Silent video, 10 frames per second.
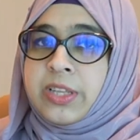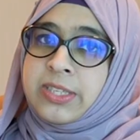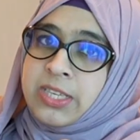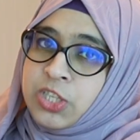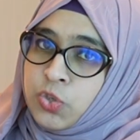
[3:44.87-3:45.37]
they
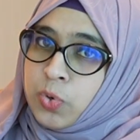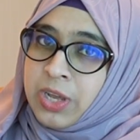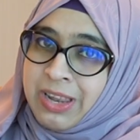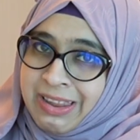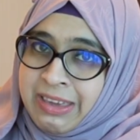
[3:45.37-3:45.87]
send you a
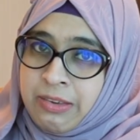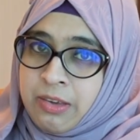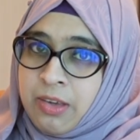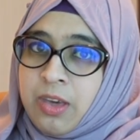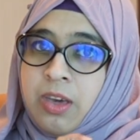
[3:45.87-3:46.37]
link
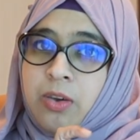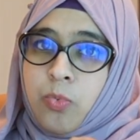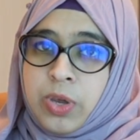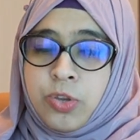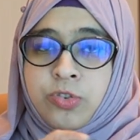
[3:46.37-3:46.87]

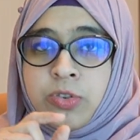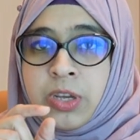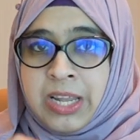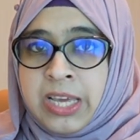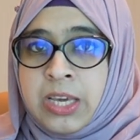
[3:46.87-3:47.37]
where you
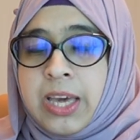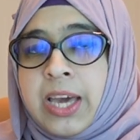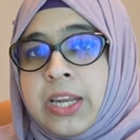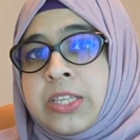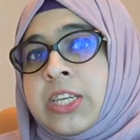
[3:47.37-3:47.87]
click
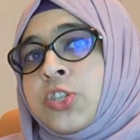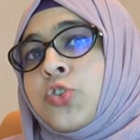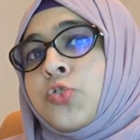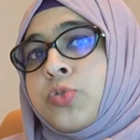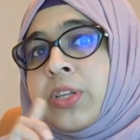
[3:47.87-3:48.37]
and it takes you
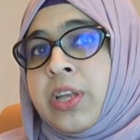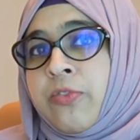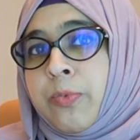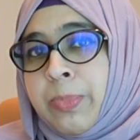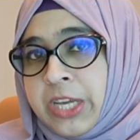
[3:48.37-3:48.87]
to the
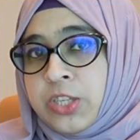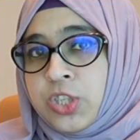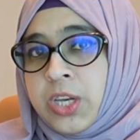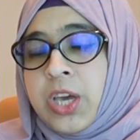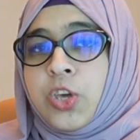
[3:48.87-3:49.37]
Deva
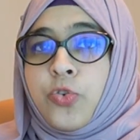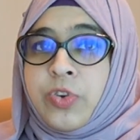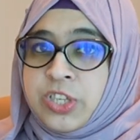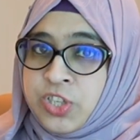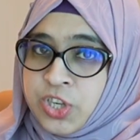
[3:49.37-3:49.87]
page. You
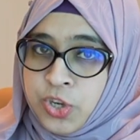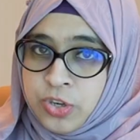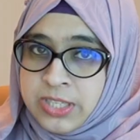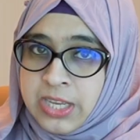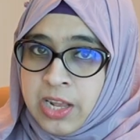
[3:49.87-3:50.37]
register
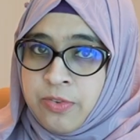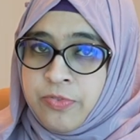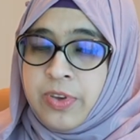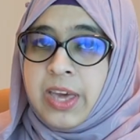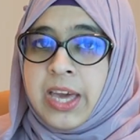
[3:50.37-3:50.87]
yourself
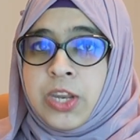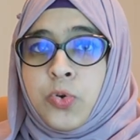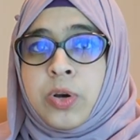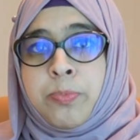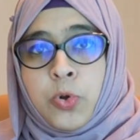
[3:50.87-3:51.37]
and you
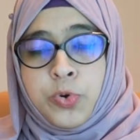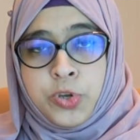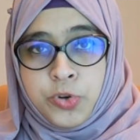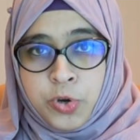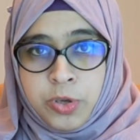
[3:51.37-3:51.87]
upload
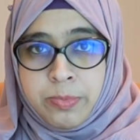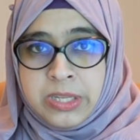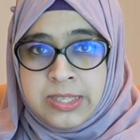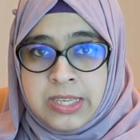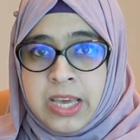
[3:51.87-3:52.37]
your
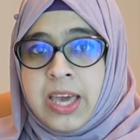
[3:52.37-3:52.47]
documents